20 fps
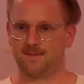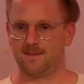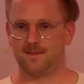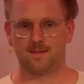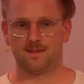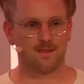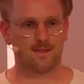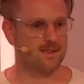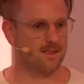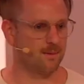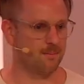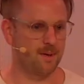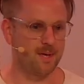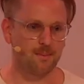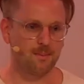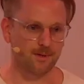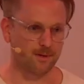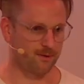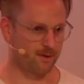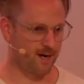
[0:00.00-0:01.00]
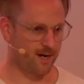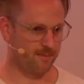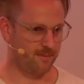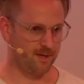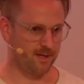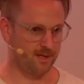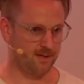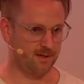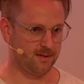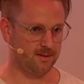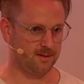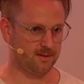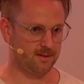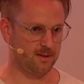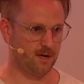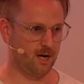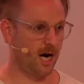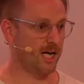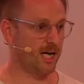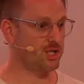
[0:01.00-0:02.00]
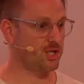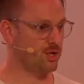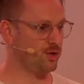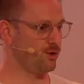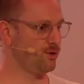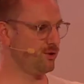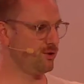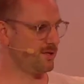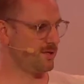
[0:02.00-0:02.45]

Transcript: the people around me. I choose